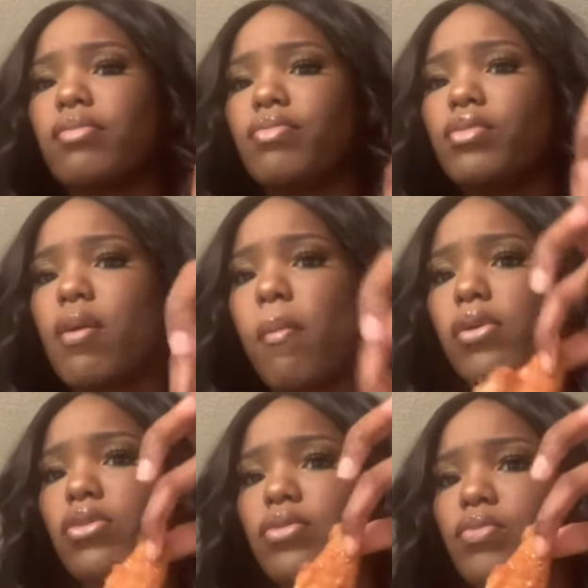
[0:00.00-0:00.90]
And then
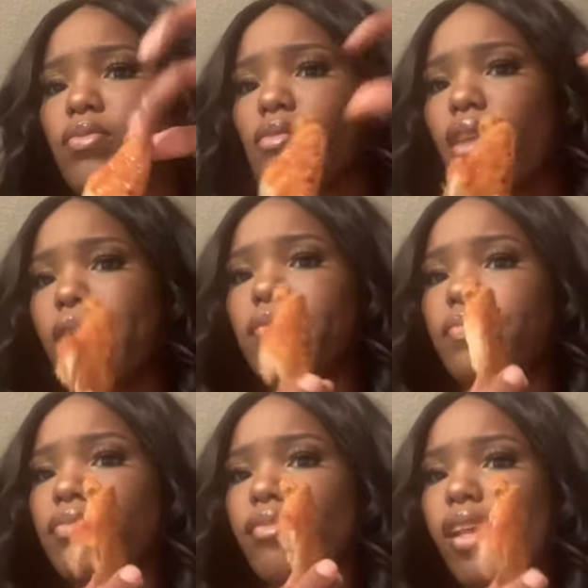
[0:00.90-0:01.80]
boom,
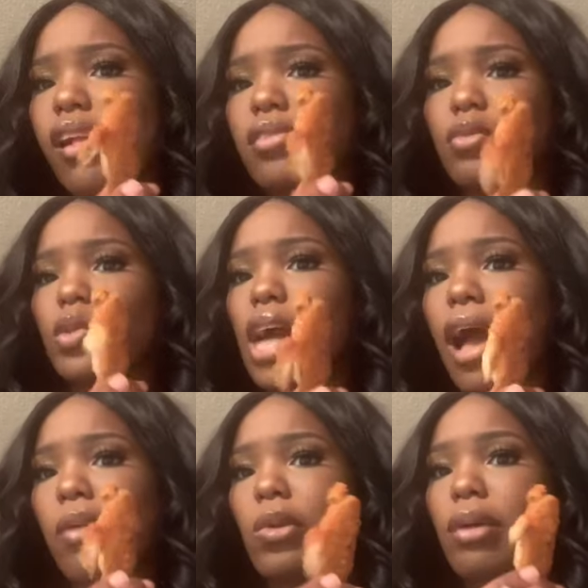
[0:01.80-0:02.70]
we
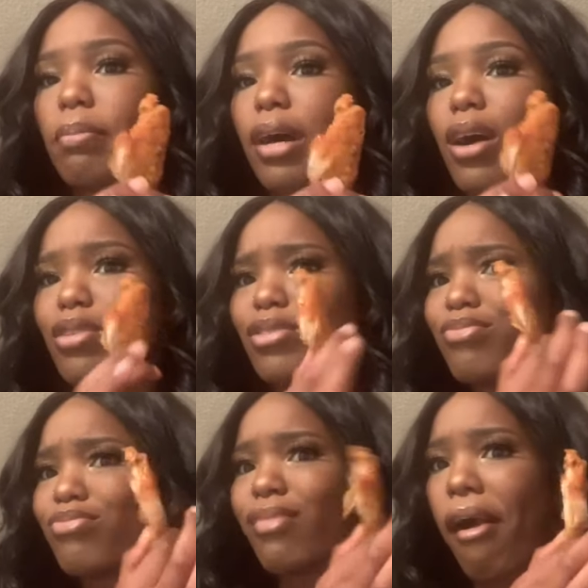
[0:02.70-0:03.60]
got one
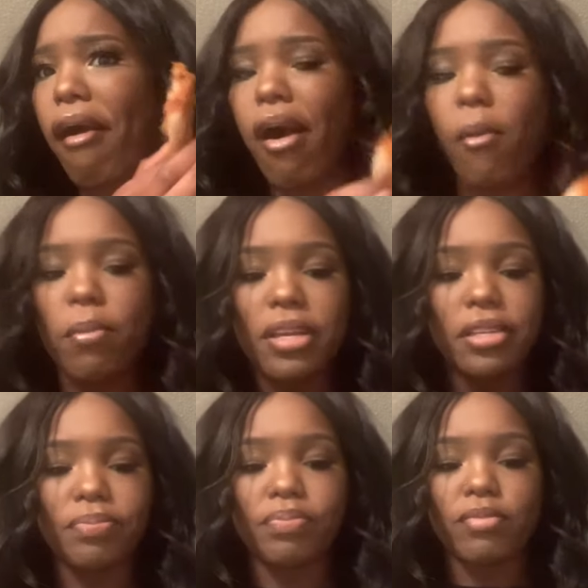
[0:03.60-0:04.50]
bone on
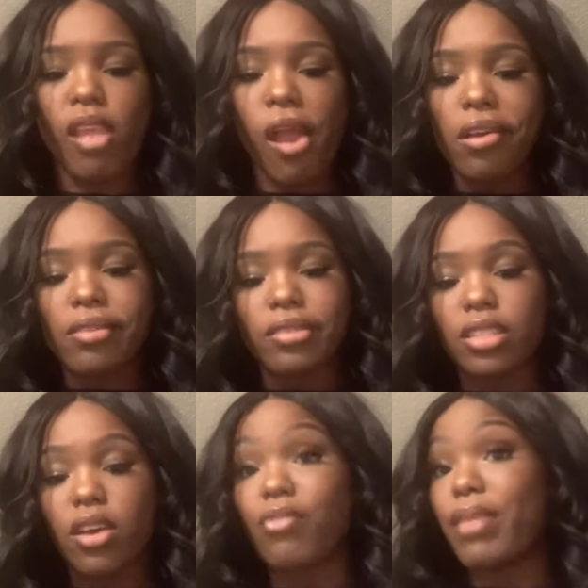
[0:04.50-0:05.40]
me.
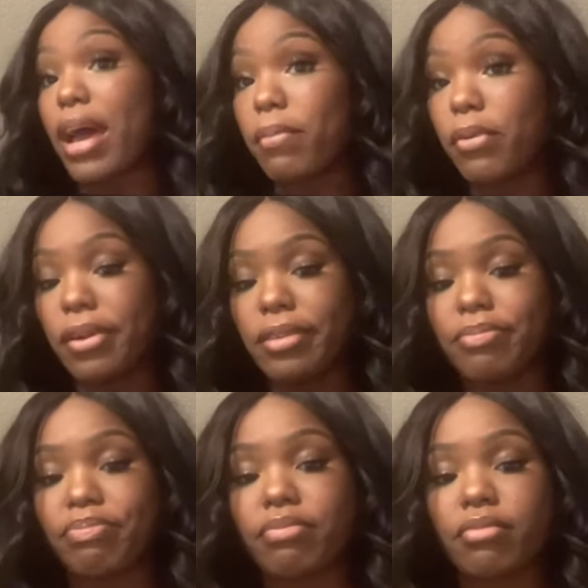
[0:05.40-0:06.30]
So from that point,
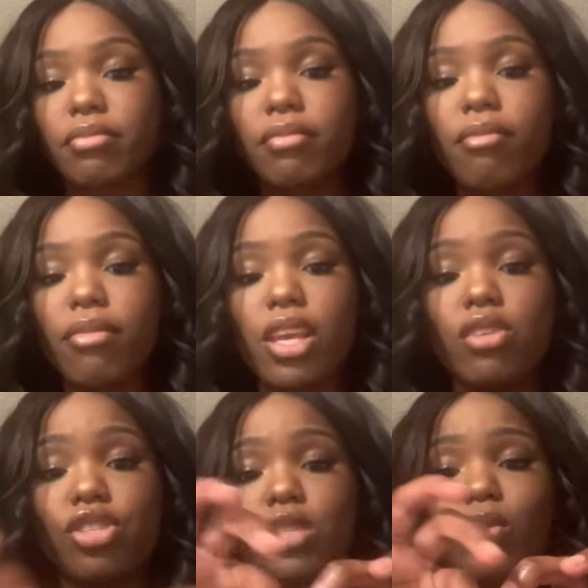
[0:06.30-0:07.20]

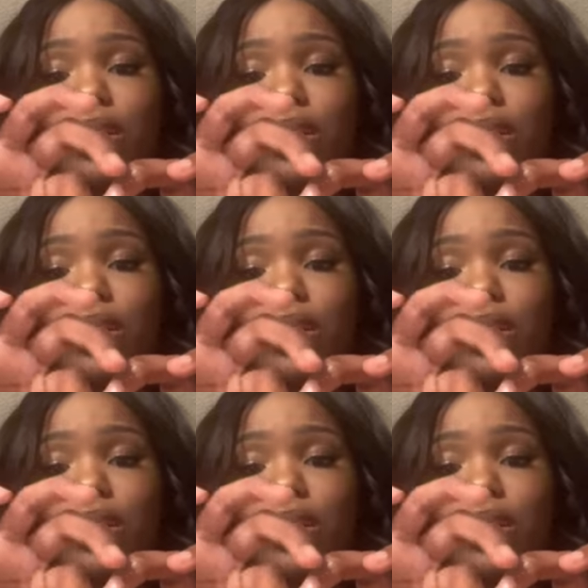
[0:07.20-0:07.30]
you just